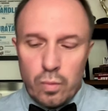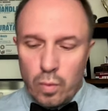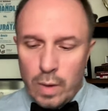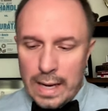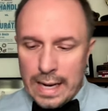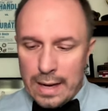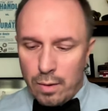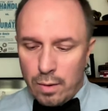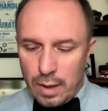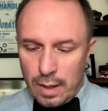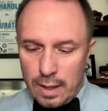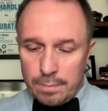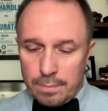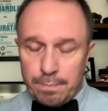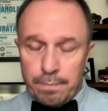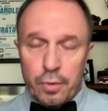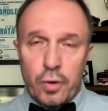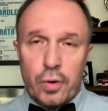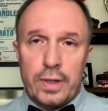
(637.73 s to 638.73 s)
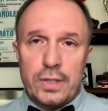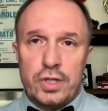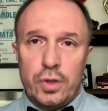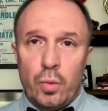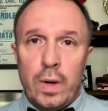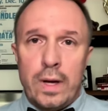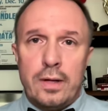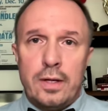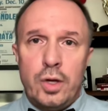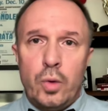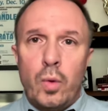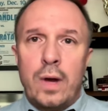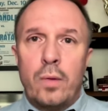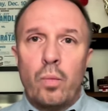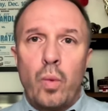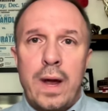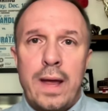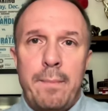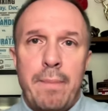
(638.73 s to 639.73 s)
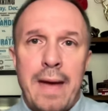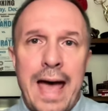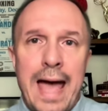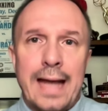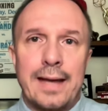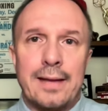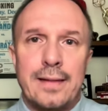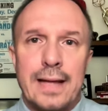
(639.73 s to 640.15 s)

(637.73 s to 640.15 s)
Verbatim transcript: Wow. Chris, you went way back,